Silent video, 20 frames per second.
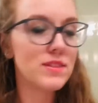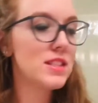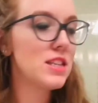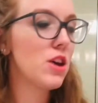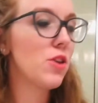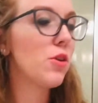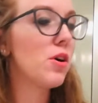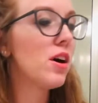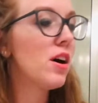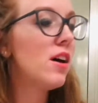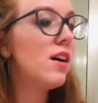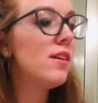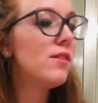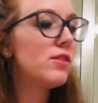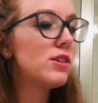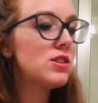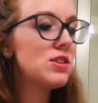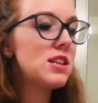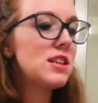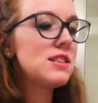So
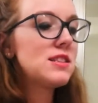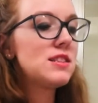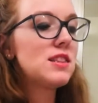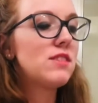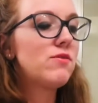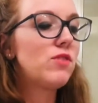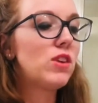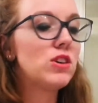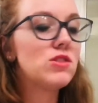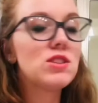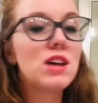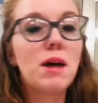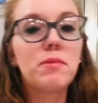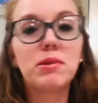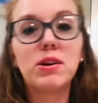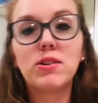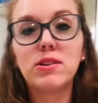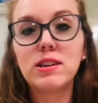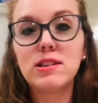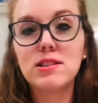first things first,
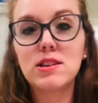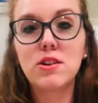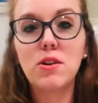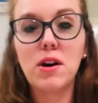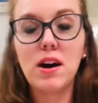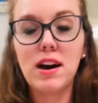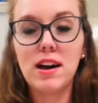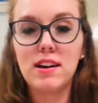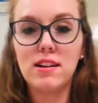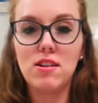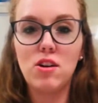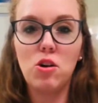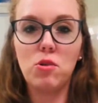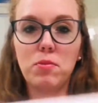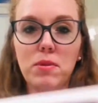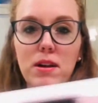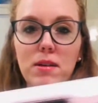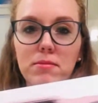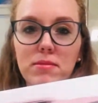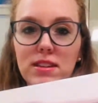I'm going to go ahead and
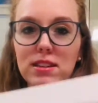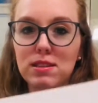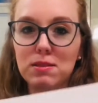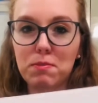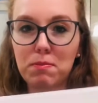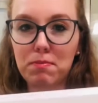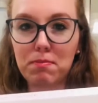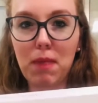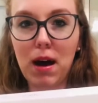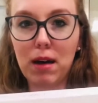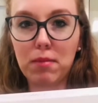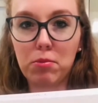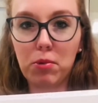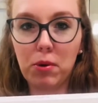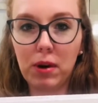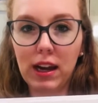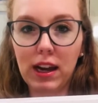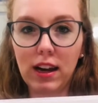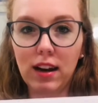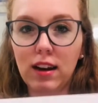open up this bad
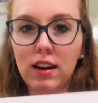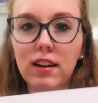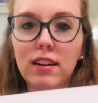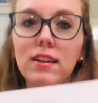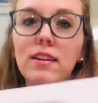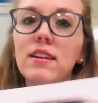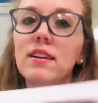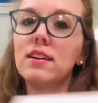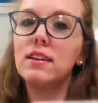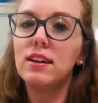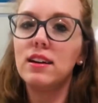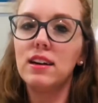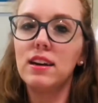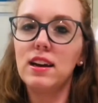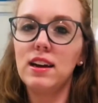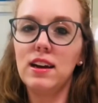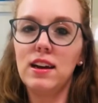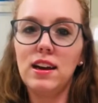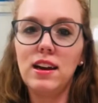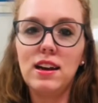boy here. I'm gonna
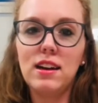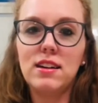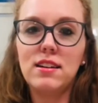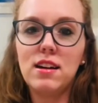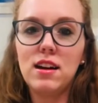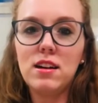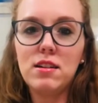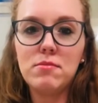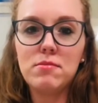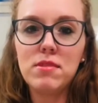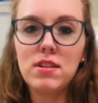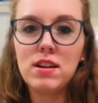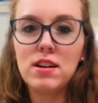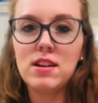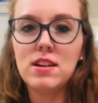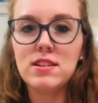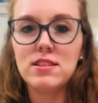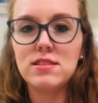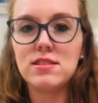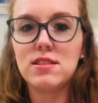get it heated up.